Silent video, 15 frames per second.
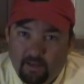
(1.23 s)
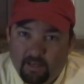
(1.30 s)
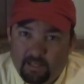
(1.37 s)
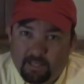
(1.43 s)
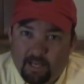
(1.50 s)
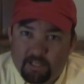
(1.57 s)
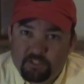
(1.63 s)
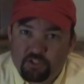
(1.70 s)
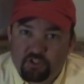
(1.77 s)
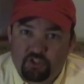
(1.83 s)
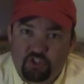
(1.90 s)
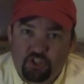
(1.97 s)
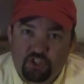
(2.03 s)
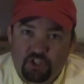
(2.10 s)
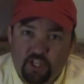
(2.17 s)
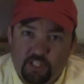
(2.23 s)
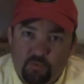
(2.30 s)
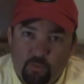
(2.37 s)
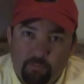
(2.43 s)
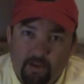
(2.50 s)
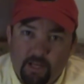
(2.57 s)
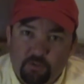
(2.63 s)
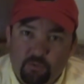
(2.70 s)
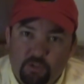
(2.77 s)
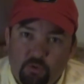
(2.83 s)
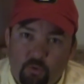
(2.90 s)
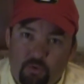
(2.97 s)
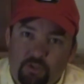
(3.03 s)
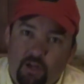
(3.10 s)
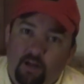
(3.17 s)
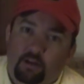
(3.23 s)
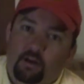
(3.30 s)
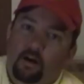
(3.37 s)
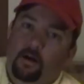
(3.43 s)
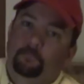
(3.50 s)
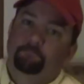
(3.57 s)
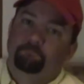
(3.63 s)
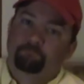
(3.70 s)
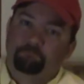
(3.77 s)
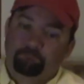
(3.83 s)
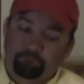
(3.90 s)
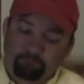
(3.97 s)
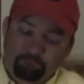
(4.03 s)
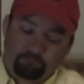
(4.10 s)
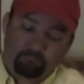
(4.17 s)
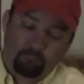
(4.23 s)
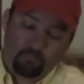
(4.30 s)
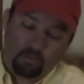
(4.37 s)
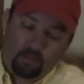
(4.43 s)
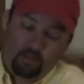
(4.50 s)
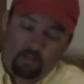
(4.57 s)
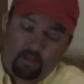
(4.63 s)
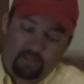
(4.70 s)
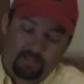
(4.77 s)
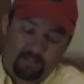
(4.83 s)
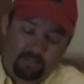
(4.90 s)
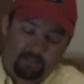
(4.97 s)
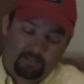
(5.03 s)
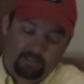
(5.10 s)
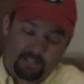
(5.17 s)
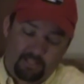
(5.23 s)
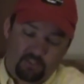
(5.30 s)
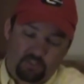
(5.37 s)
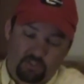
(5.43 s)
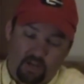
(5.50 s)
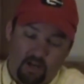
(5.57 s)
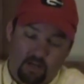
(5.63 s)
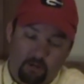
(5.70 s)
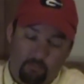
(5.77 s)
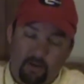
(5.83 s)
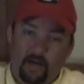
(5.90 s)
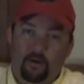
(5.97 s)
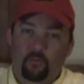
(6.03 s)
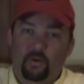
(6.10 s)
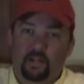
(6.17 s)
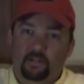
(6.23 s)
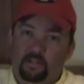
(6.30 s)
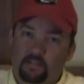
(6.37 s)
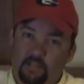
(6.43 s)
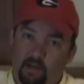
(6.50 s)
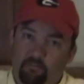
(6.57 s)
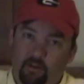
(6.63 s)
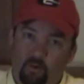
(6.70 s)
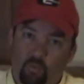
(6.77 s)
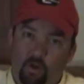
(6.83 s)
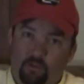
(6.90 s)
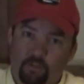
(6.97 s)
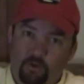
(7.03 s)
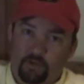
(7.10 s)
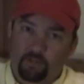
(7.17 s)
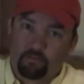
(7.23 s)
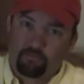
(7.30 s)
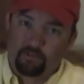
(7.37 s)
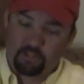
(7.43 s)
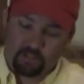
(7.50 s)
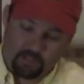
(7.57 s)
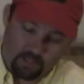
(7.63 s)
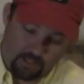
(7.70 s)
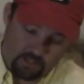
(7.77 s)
Hi guys, this is Gene Jensen with BassResource.com. Let's talk about a rig that's not very well known in the fishing